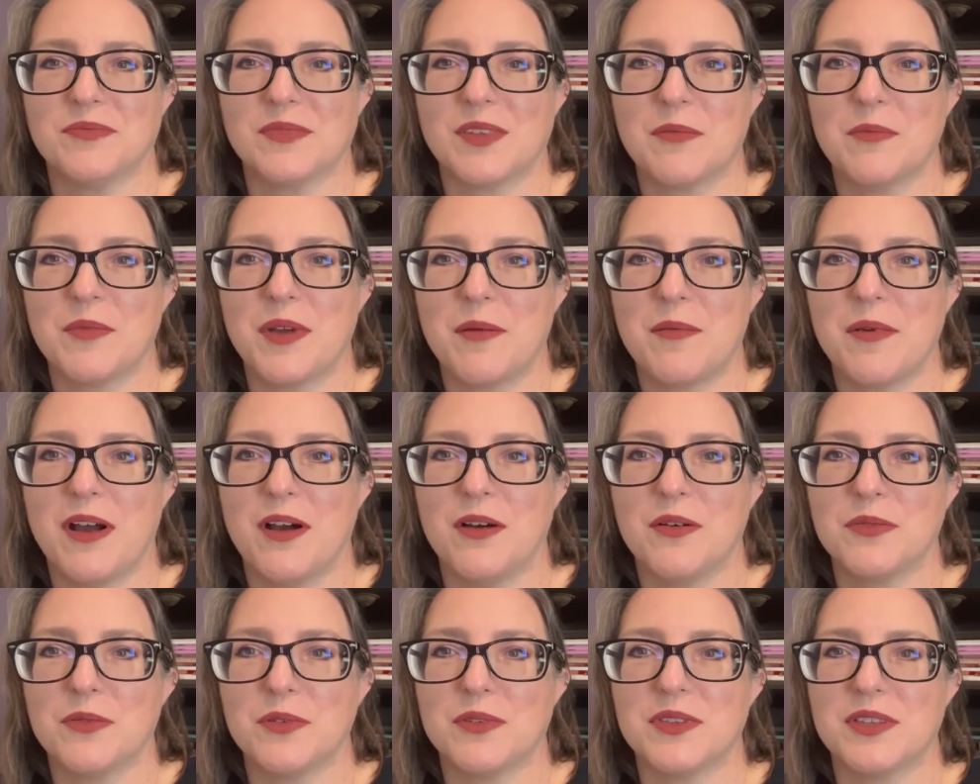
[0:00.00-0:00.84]
my
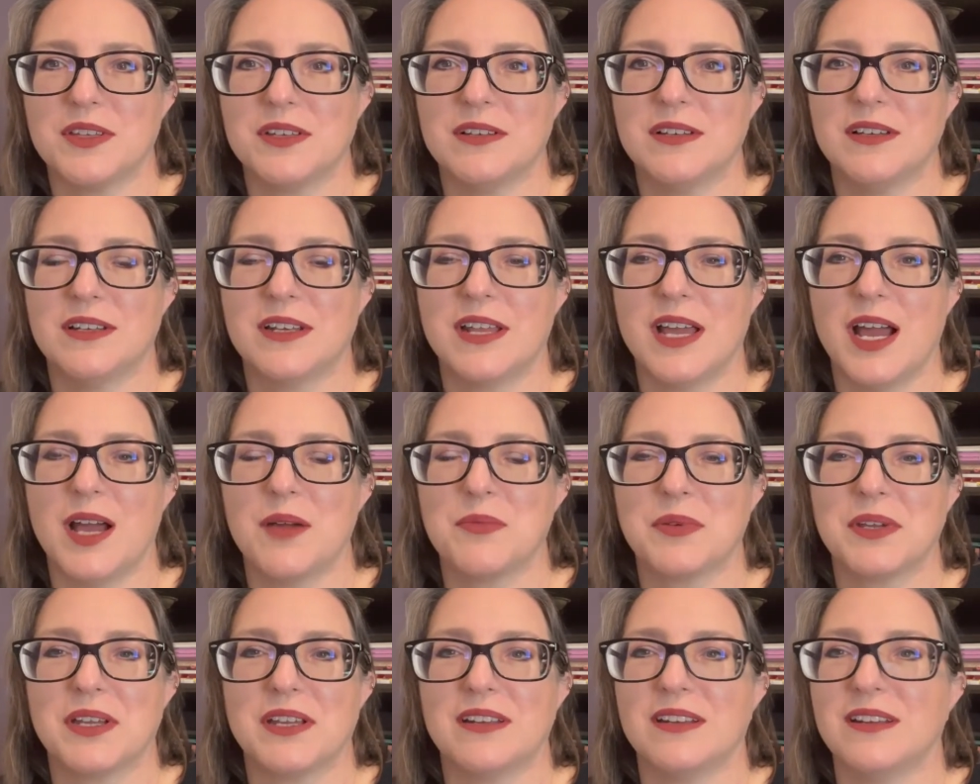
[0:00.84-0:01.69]
mouth with a
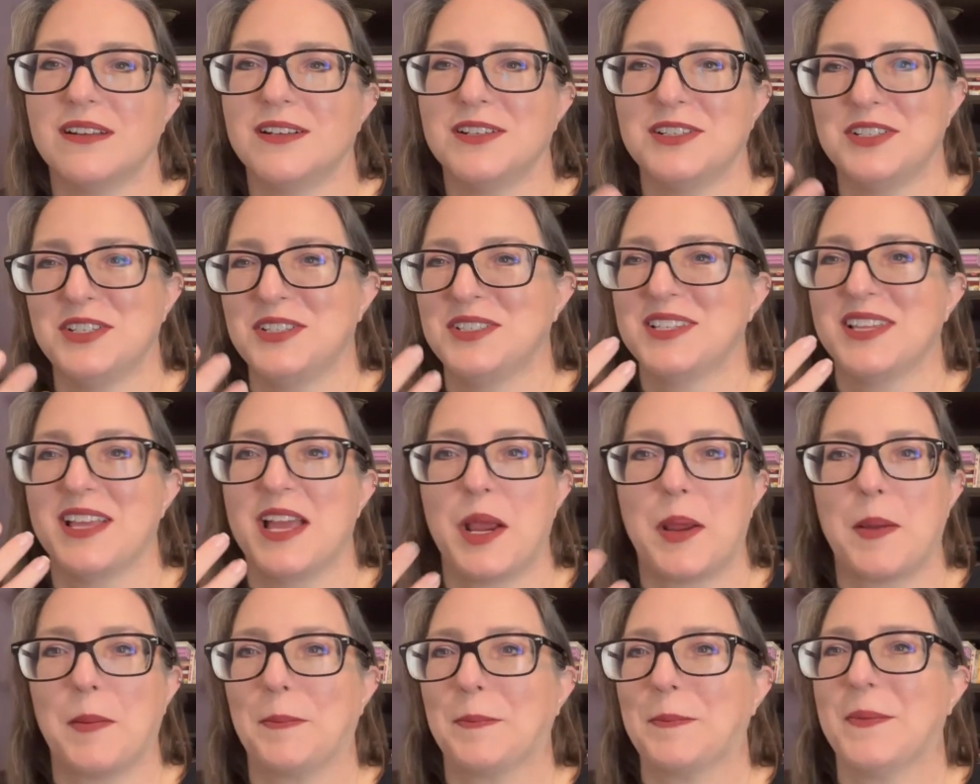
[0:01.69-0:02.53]
napkin, and it's just
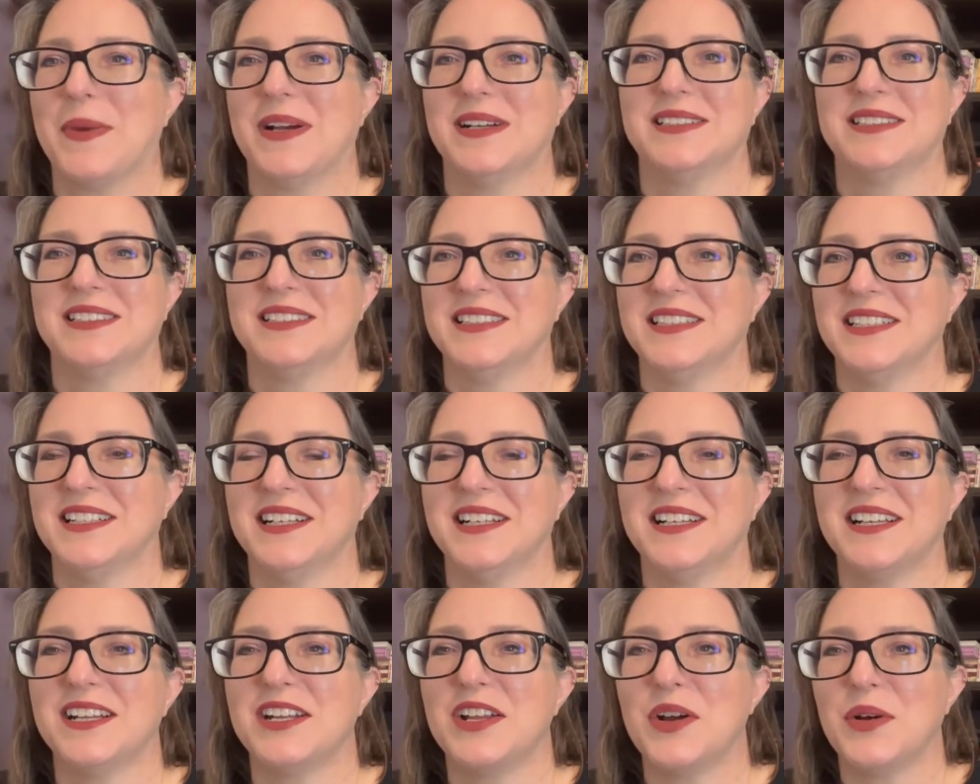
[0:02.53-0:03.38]
like,
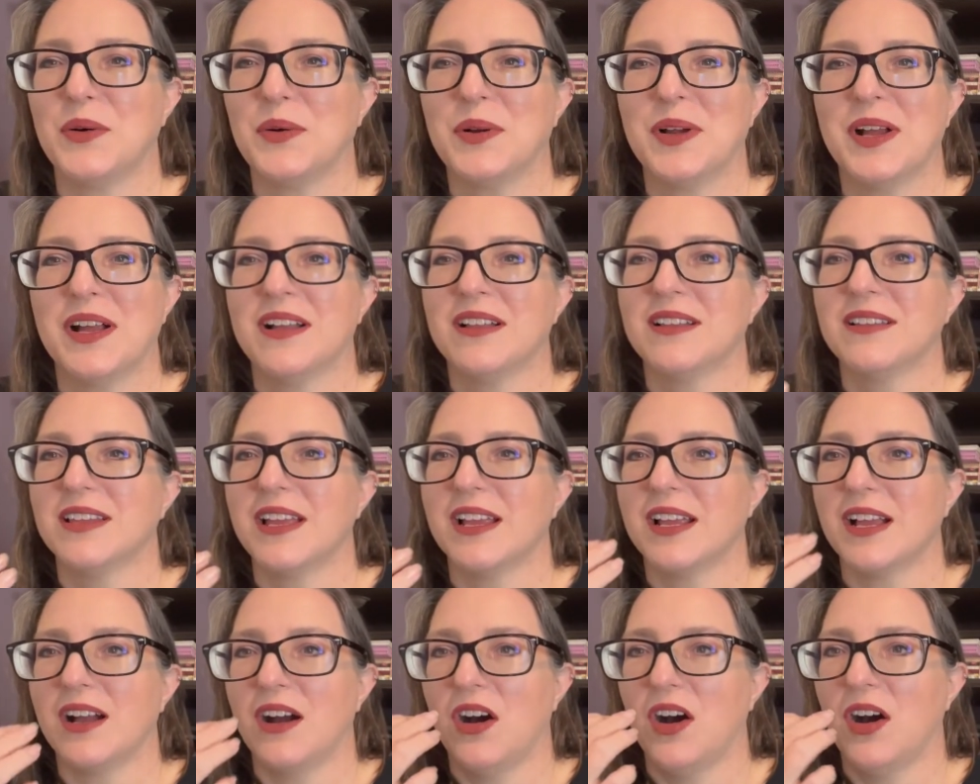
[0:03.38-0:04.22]
you know,
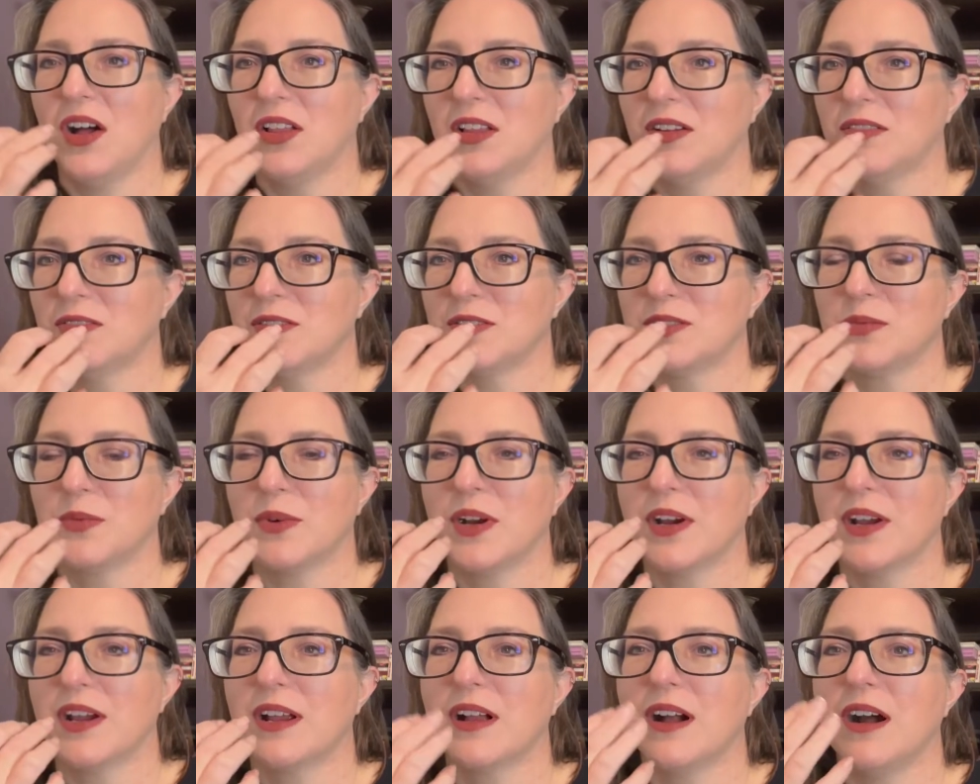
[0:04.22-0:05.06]
like all of it was
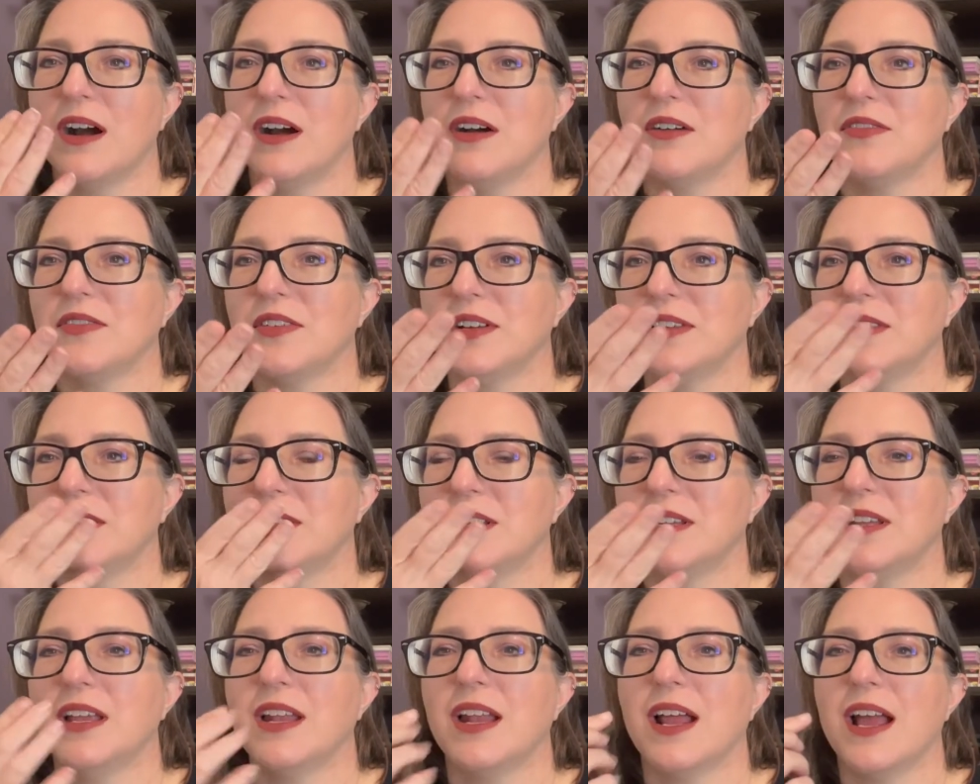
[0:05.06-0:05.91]
wearing off, and
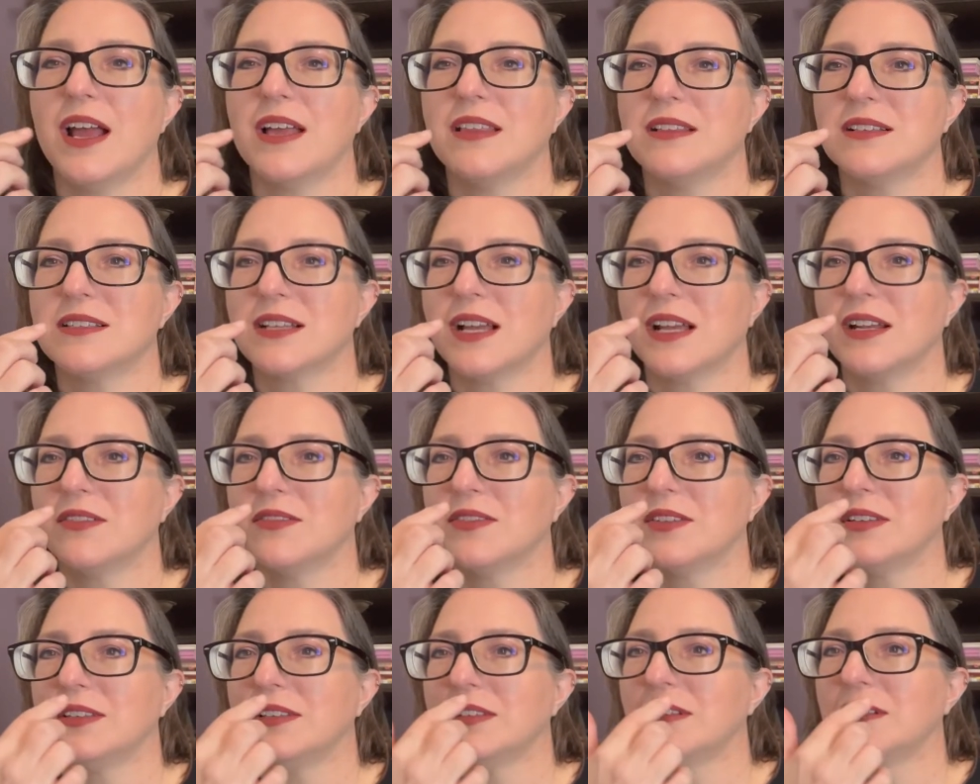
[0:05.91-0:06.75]
I had this kind of
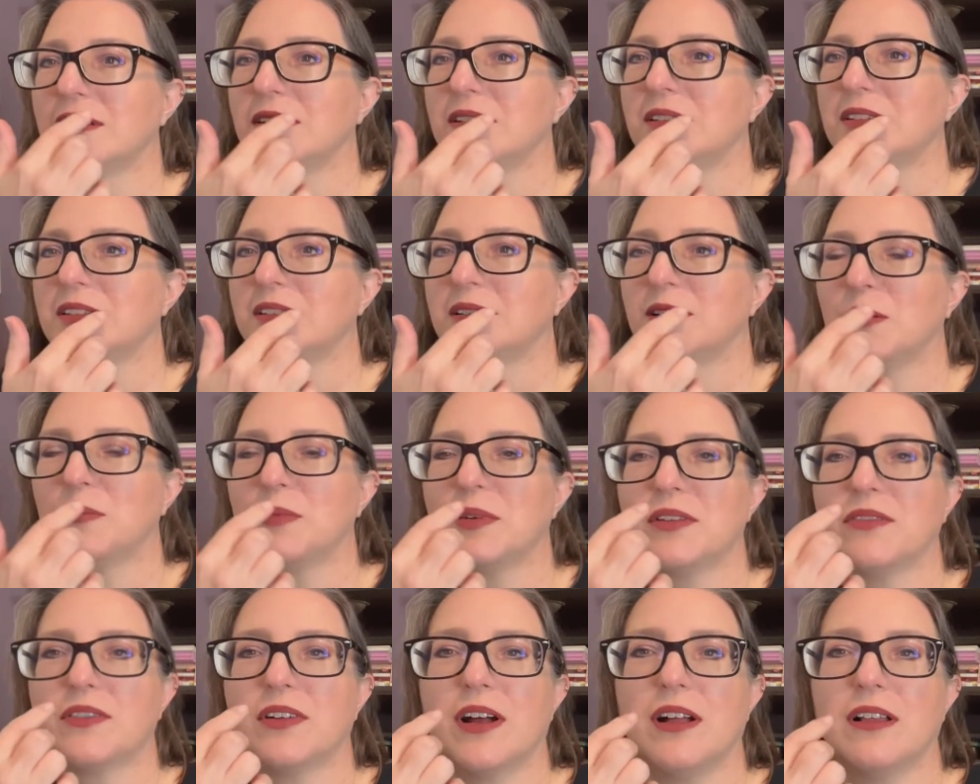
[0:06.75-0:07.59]
a little
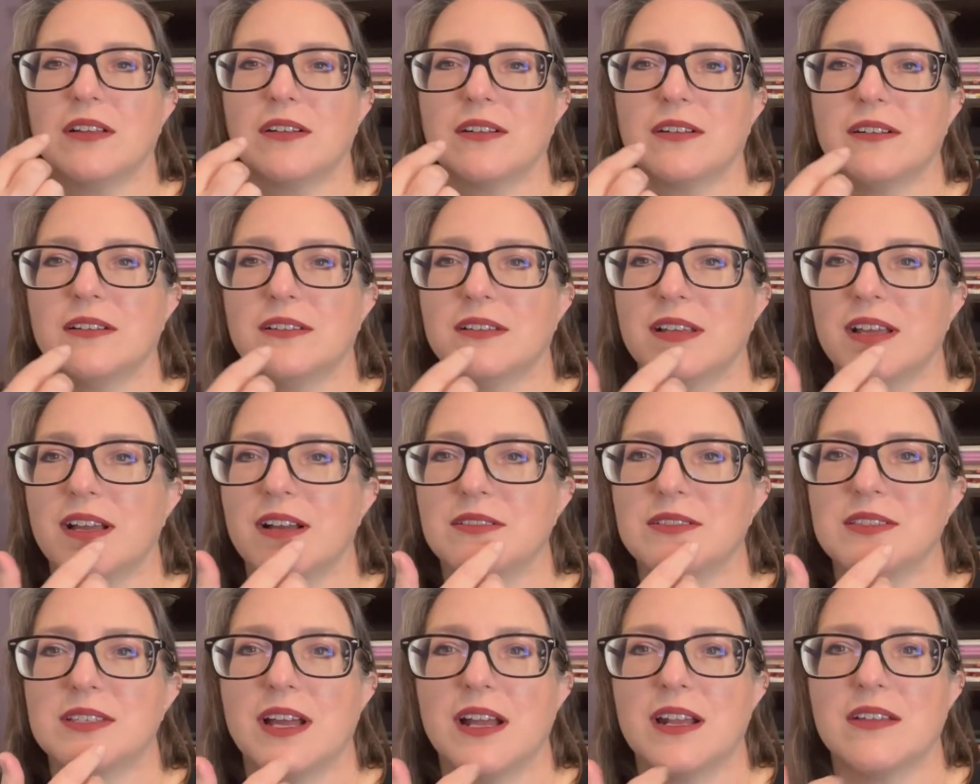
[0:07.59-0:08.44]
bit of color on the
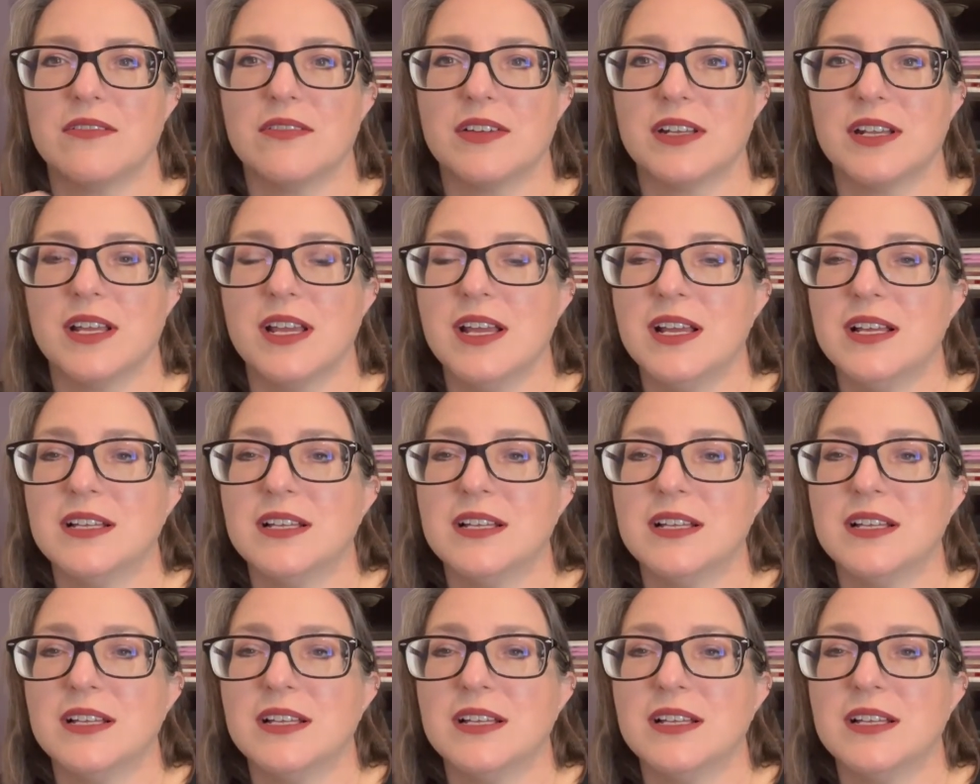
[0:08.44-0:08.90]
outside of it.